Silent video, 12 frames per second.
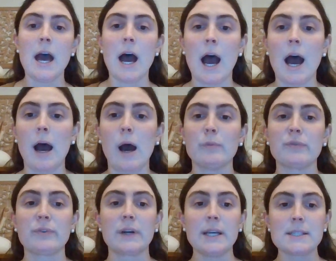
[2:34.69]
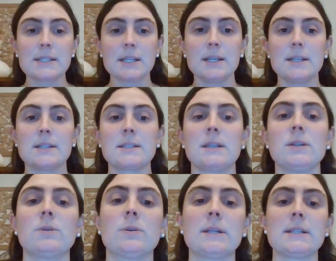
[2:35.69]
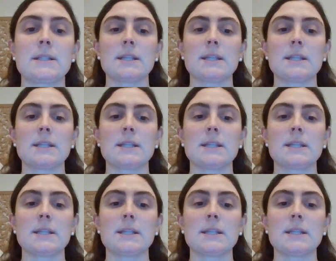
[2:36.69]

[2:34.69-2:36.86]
For instance, I noticed